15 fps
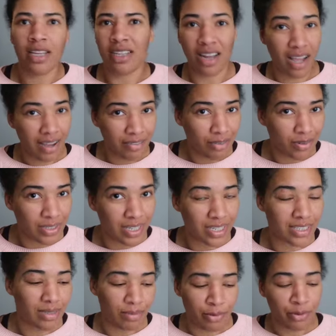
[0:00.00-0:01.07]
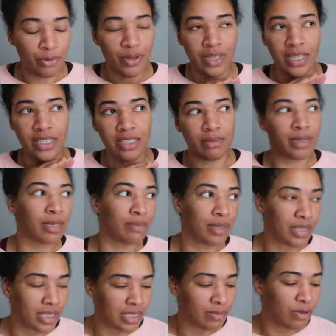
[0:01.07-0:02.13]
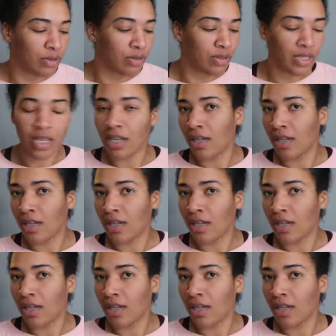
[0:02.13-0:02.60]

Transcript: Not everyone does. Some people want things to be completely smooth.